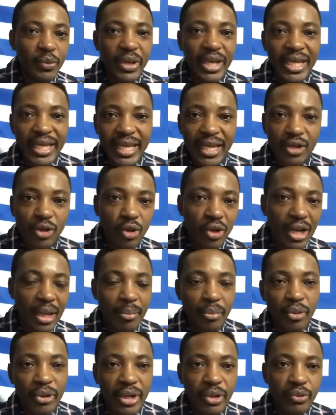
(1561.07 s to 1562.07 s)
way he can
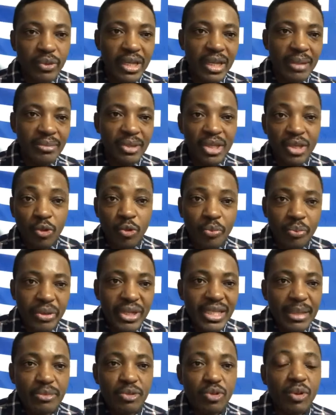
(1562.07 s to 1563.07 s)
collaborate with them, he will
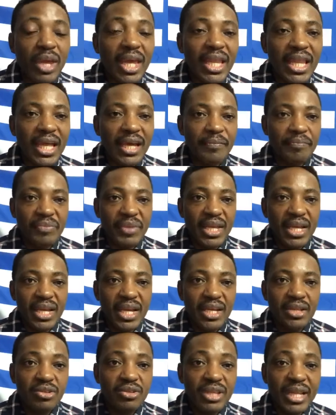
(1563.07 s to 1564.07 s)
bring them together.
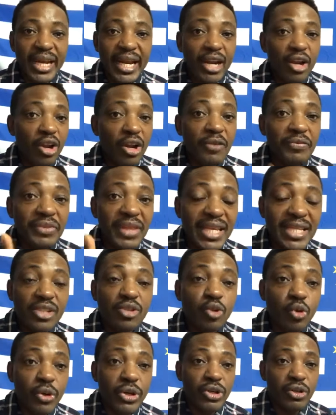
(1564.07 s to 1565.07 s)
So there are a lot of
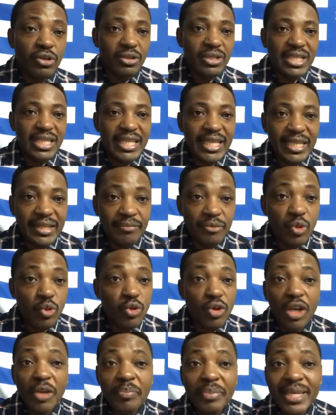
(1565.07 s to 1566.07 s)
things going on here. Do
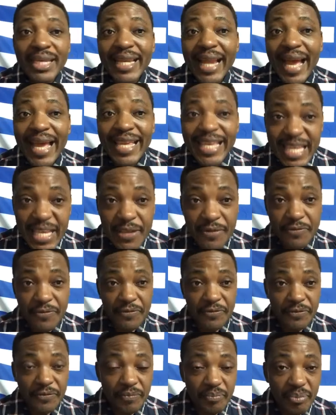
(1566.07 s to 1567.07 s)
not be
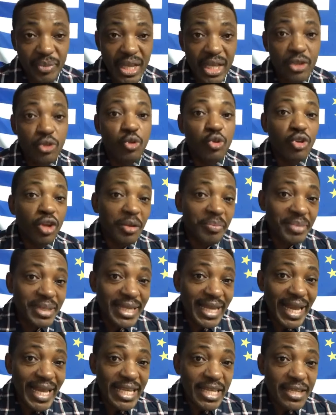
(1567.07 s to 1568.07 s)
naive. Do not be
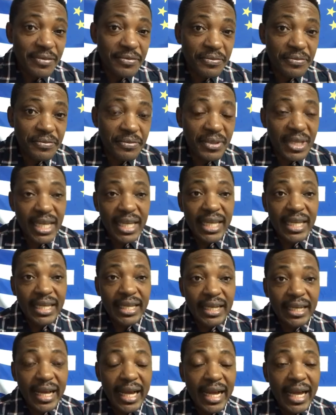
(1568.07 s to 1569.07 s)
naive.
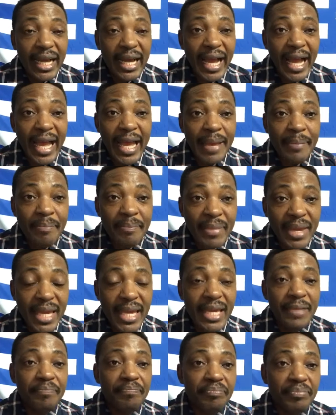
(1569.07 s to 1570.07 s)
I
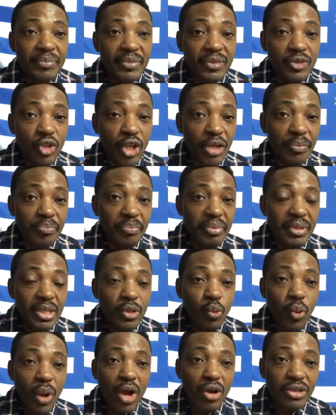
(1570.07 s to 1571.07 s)
may not
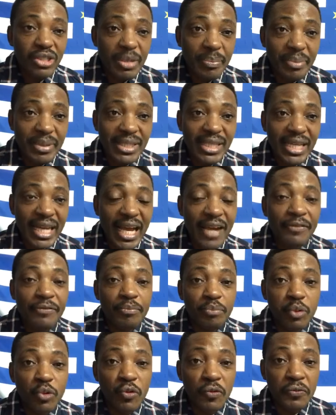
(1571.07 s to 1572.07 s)
be 100%
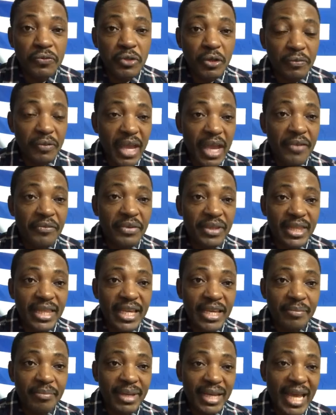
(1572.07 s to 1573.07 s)
have proofs of
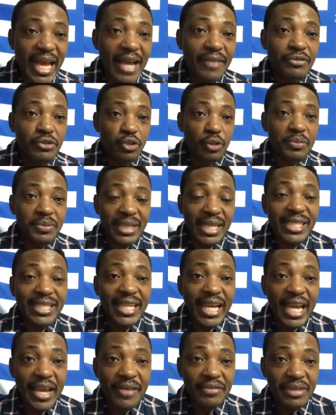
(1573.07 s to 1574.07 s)
everything, but I have
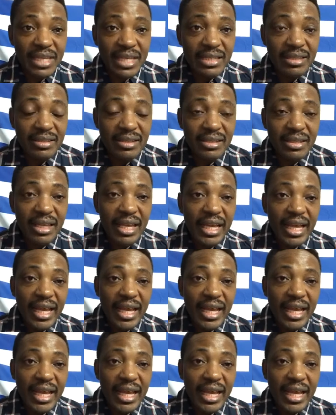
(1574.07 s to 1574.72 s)
substantial evidence.